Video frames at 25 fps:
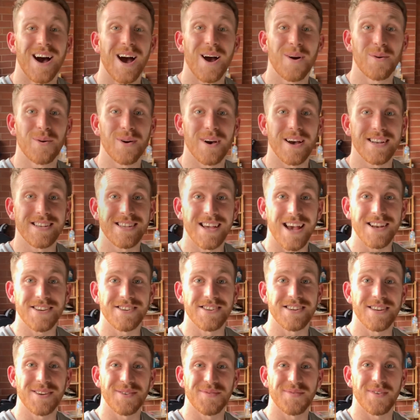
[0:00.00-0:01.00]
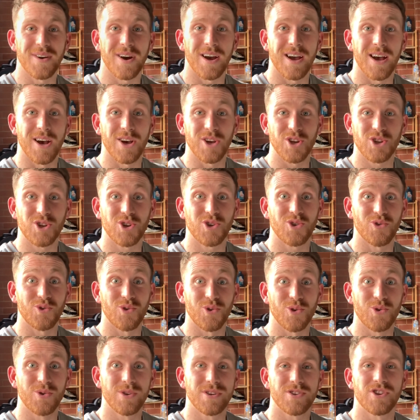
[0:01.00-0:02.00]
will attach it via
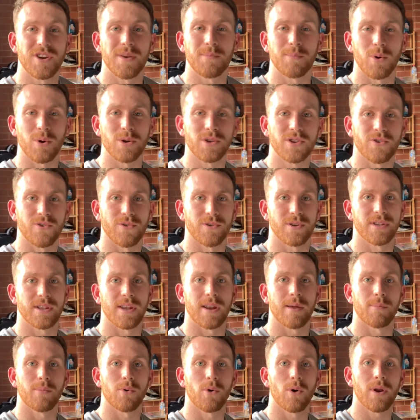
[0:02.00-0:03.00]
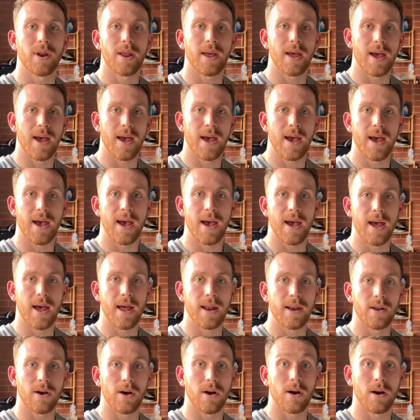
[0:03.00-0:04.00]
screws, chipboard screws that I bought,
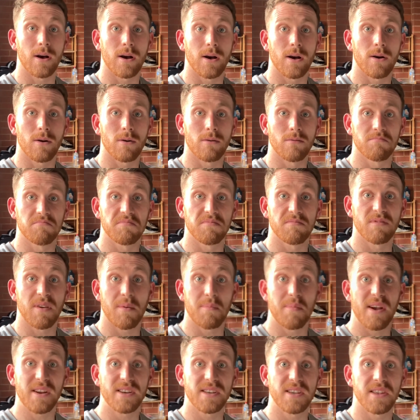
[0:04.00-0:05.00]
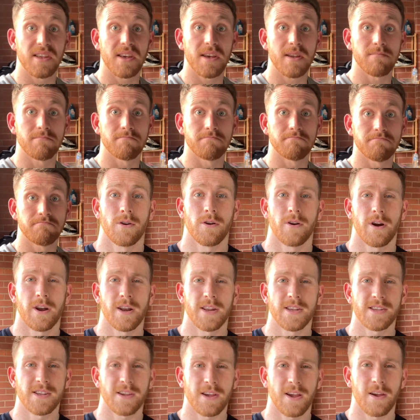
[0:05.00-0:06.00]
and I'll get back to you then.
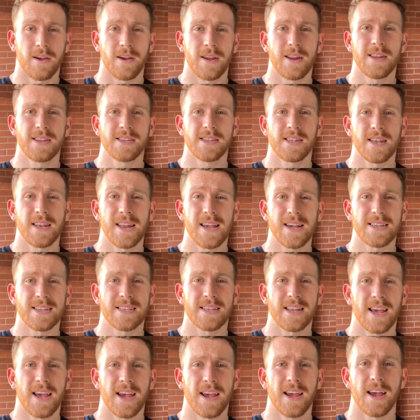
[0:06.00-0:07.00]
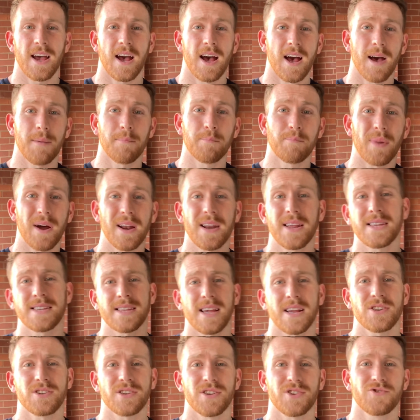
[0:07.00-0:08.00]
Alrighty, so it is the next day. Bunnings
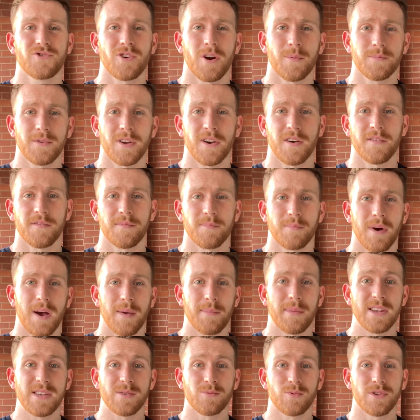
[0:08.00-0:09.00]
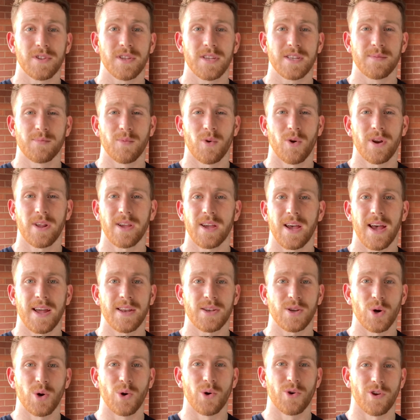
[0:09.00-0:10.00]
actually dropped off my piece of wood this morning. I
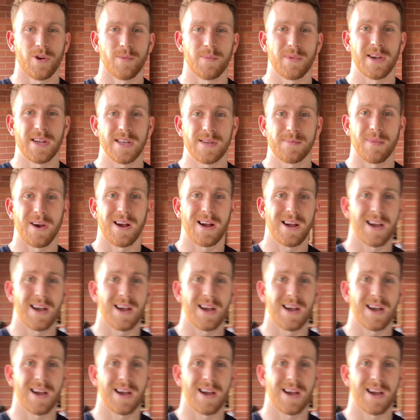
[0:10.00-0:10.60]
had to order it because my